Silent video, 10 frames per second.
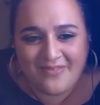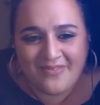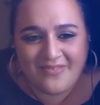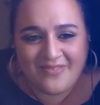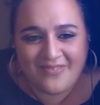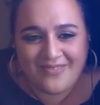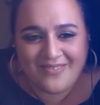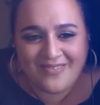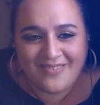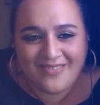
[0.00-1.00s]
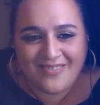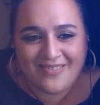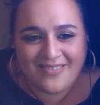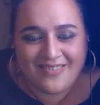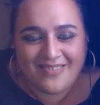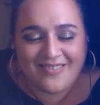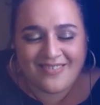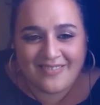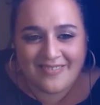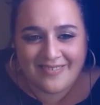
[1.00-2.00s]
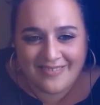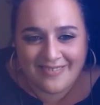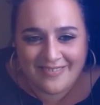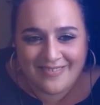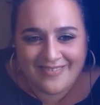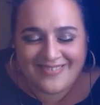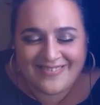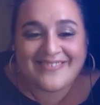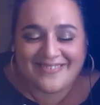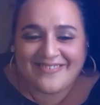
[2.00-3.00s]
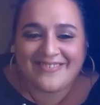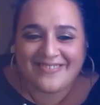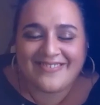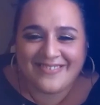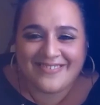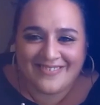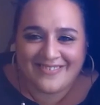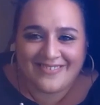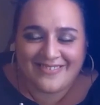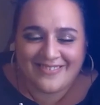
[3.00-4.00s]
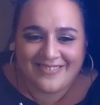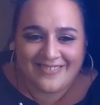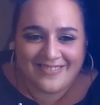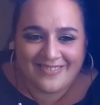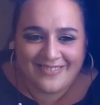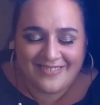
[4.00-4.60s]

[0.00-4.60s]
The person shown says nothing.